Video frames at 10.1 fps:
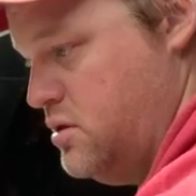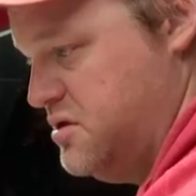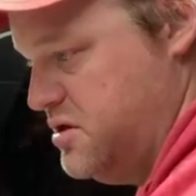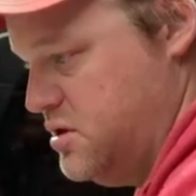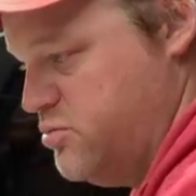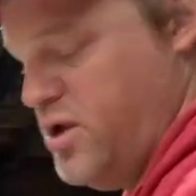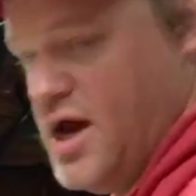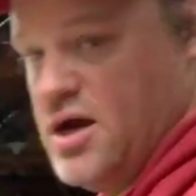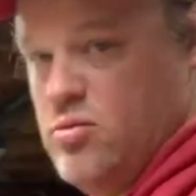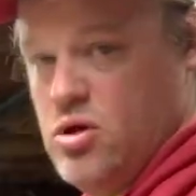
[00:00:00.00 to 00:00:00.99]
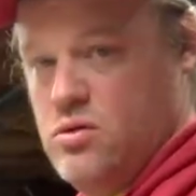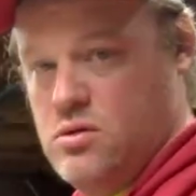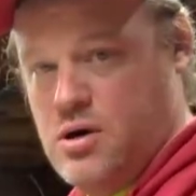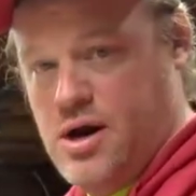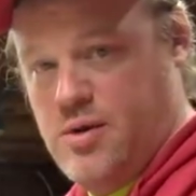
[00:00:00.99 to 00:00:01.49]
This is black and blue.
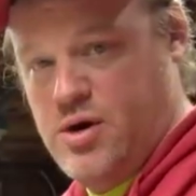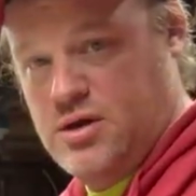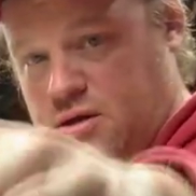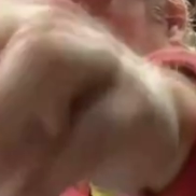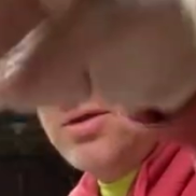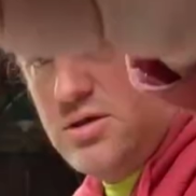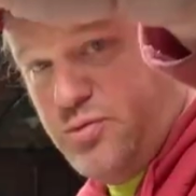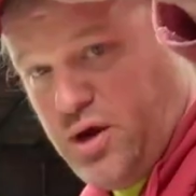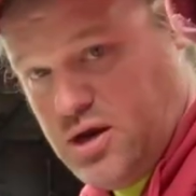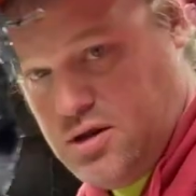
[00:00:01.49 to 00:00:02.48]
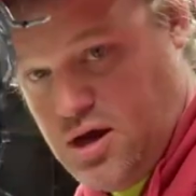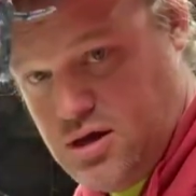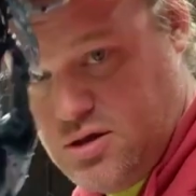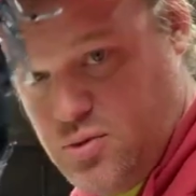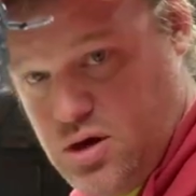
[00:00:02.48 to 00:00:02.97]
All right, I make this. It's a pain in the
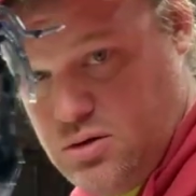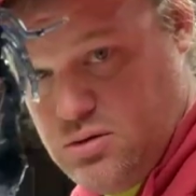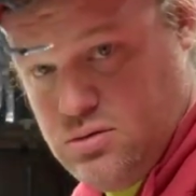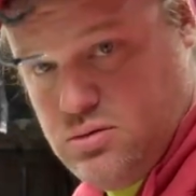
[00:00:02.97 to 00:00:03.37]
ass to make.